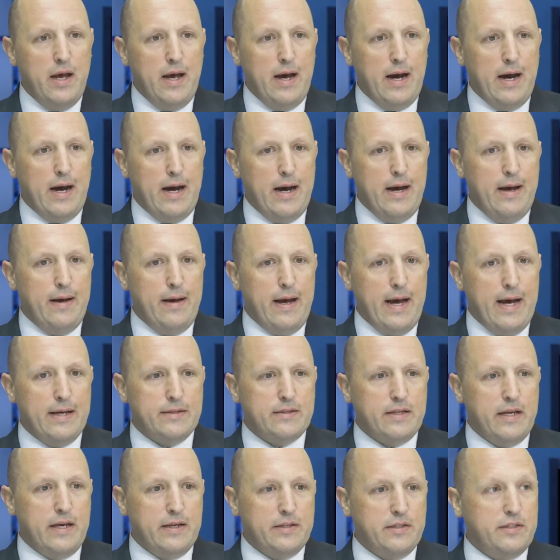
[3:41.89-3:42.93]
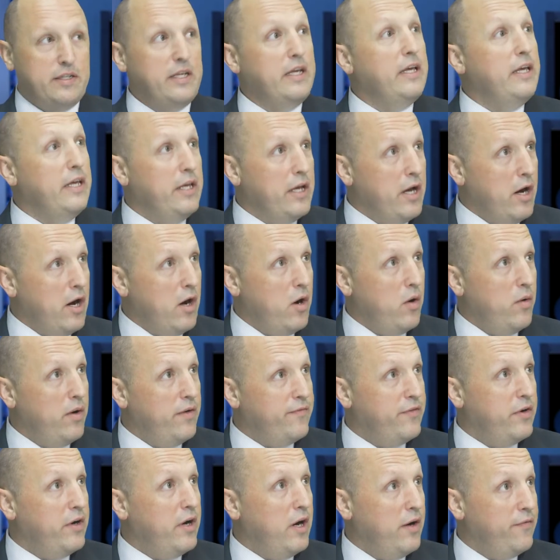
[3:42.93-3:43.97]
As a
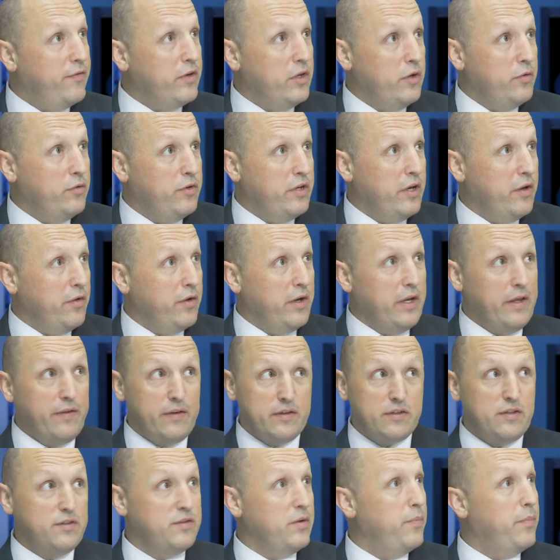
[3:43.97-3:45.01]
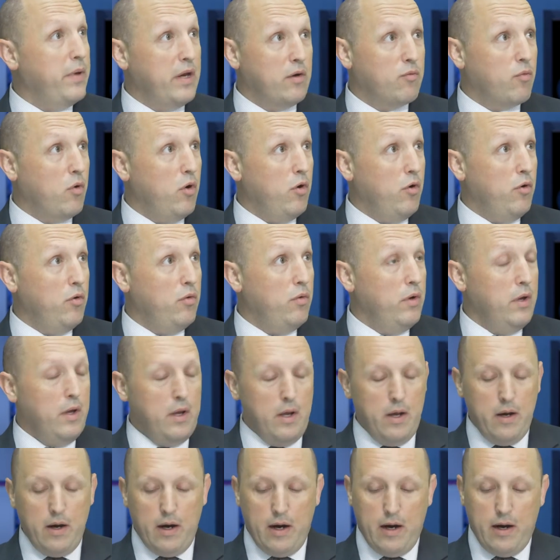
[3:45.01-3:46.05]
CEO of a utility, this is a big role
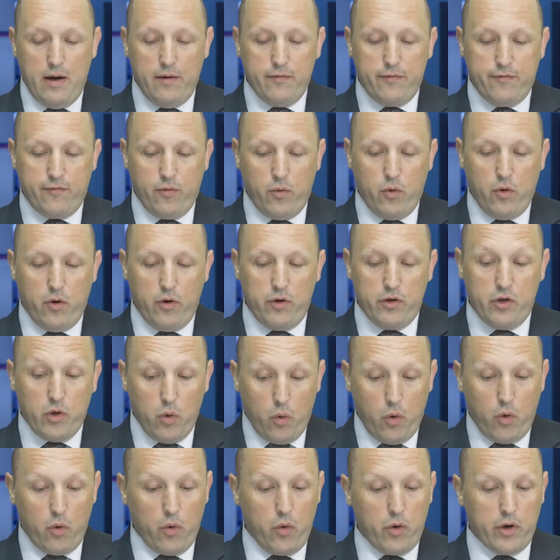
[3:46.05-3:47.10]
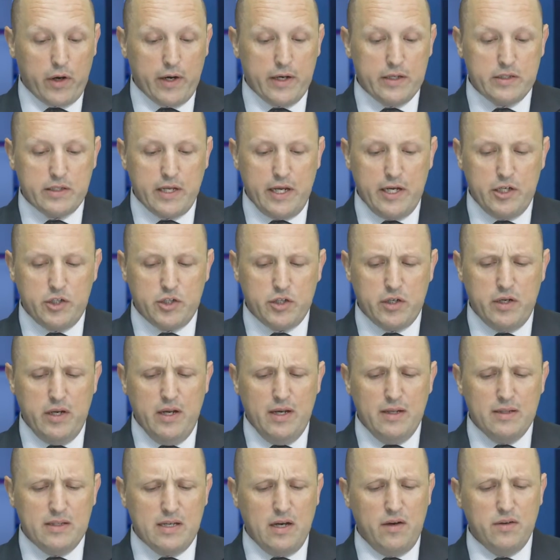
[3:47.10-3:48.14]
for your organization.
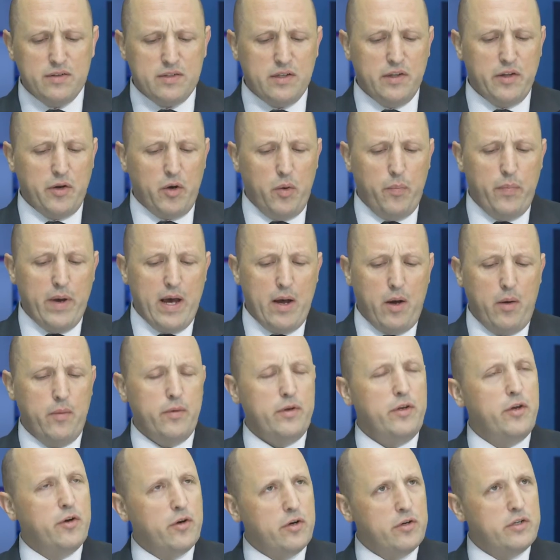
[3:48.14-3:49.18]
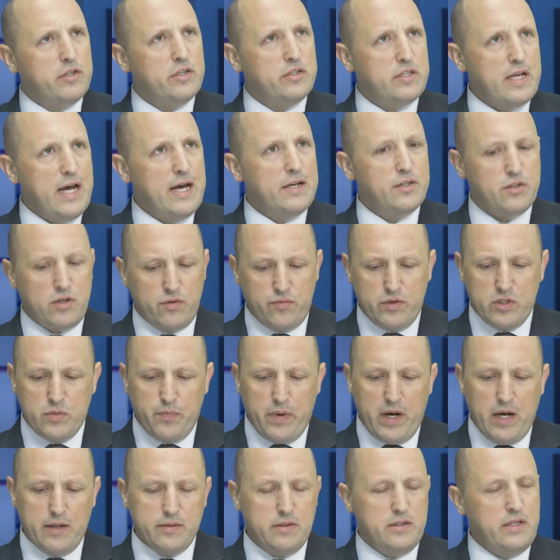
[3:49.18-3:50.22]
Tell us a little about your disaster
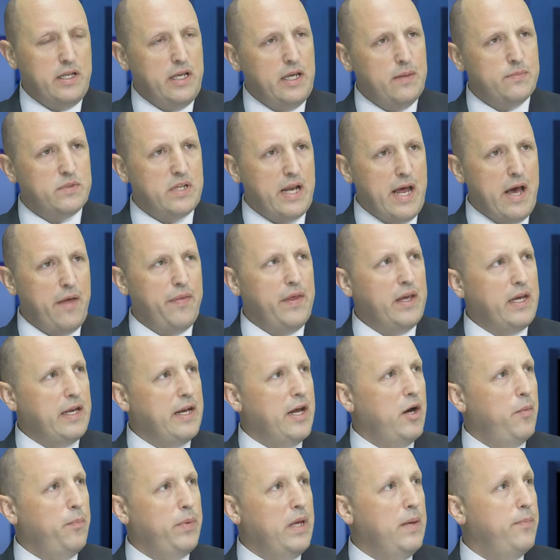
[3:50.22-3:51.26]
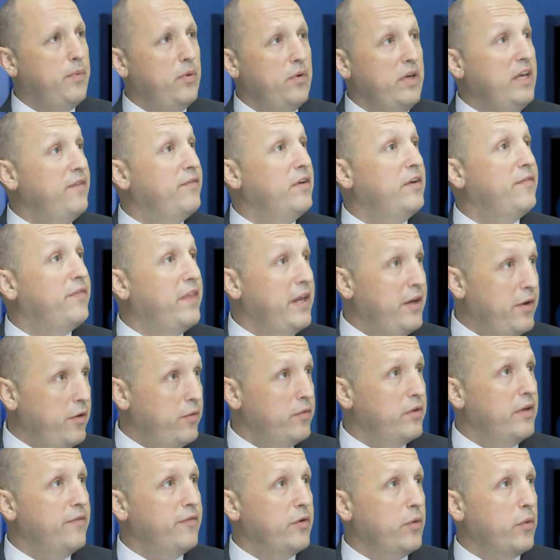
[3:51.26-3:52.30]
response teams and how they can help people even if they
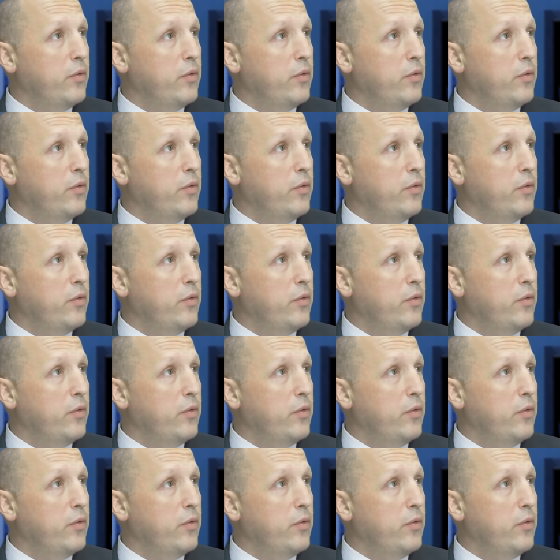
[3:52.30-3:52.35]
don't live in